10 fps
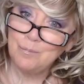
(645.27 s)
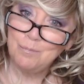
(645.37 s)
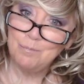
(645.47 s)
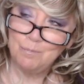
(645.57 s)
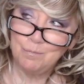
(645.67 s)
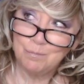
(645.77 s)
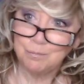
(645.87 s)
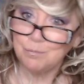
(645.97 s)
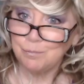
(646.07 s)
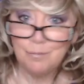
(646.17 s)
Hmm.
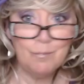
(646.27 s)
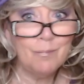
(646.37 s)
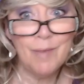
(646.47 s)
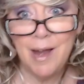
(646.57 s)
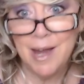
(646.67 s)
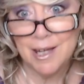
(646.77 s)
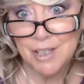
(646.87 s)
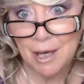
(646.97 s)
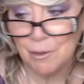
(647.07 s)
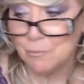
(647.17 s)
I had to
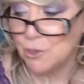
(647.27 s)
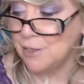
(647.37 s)
get one more